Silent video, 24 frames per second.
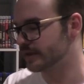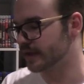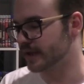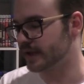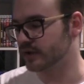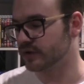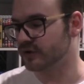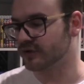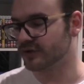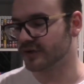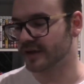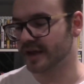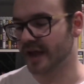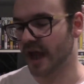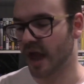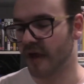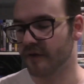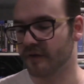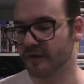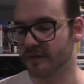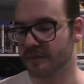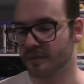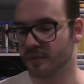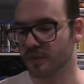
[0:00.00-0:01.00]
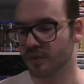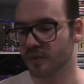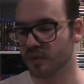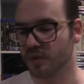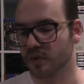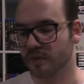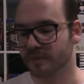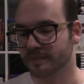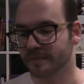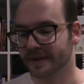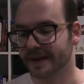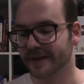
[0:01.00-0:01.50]
they usually have a
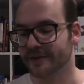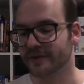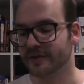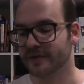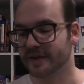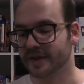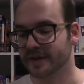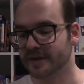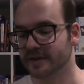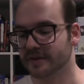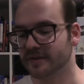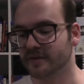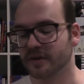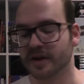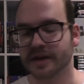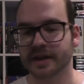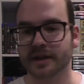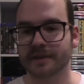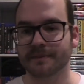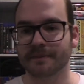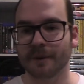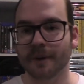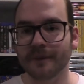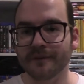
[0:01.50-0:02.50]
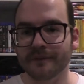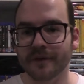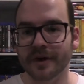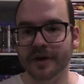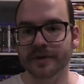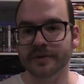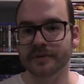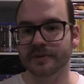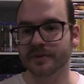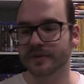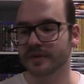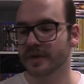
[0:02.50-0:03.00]
more interesting design than the pop
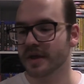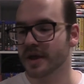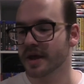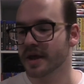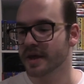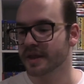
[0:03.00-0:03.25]
vinyls.